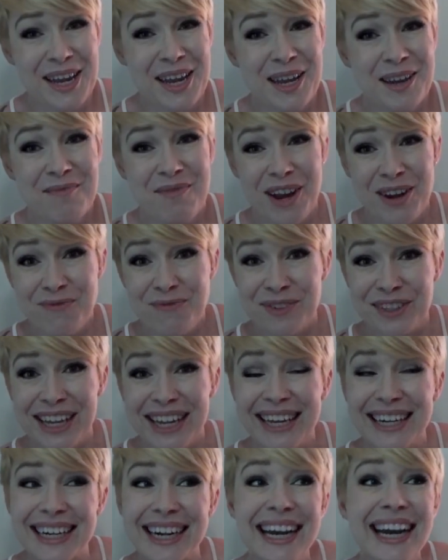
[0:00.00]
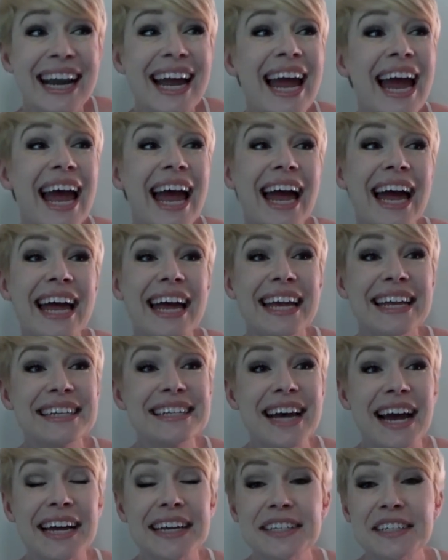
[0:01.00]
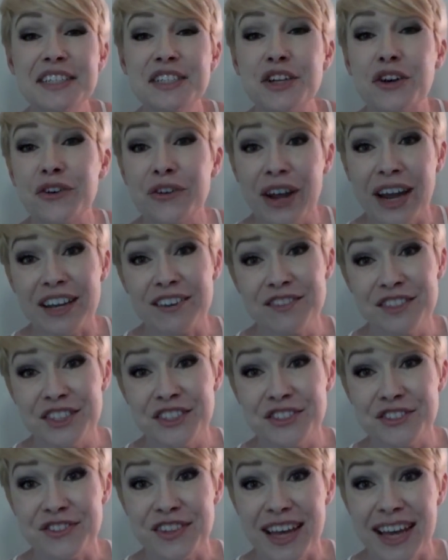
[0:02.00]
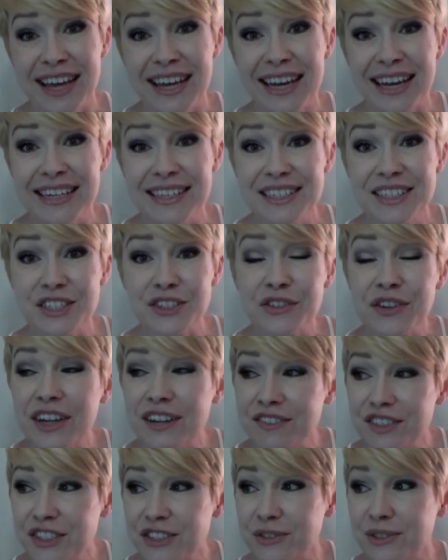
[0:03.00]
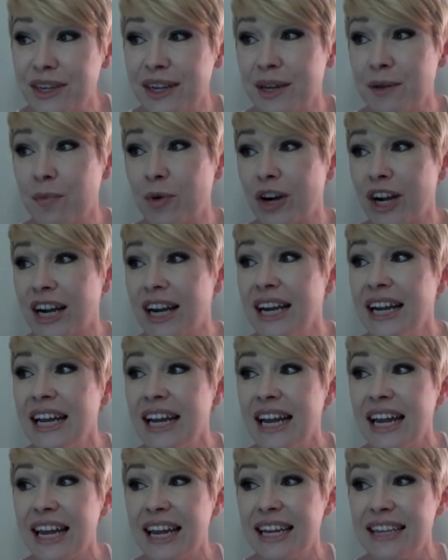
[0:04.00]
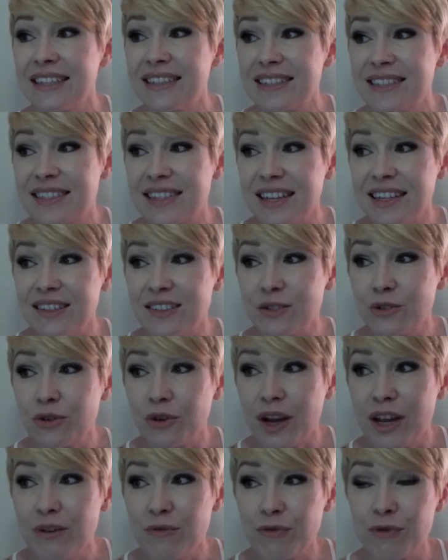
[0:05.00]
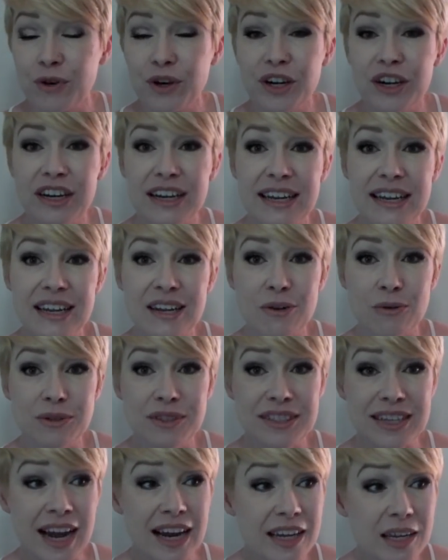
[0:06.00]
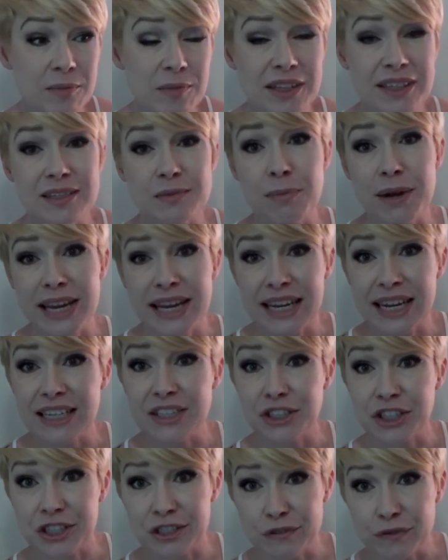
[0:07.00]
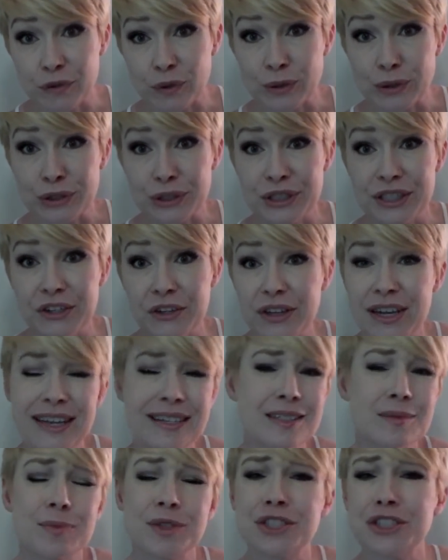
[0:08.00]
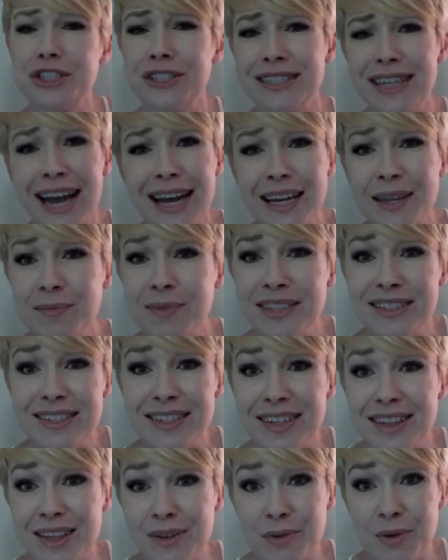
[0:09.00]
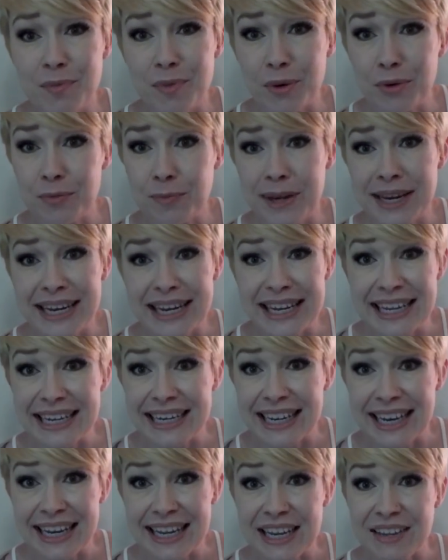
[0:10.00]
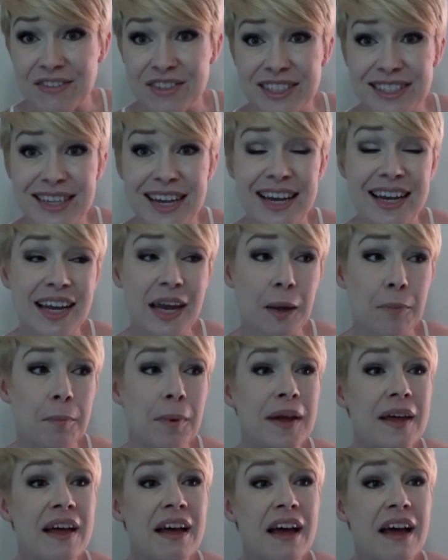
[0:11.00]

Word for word: in my planner, and I don't have to do that. I don't have to do it anymore. It's great for, you know, documents. Mike and I share a folder in there that has a bunch of documents in it that we both might need at any given time.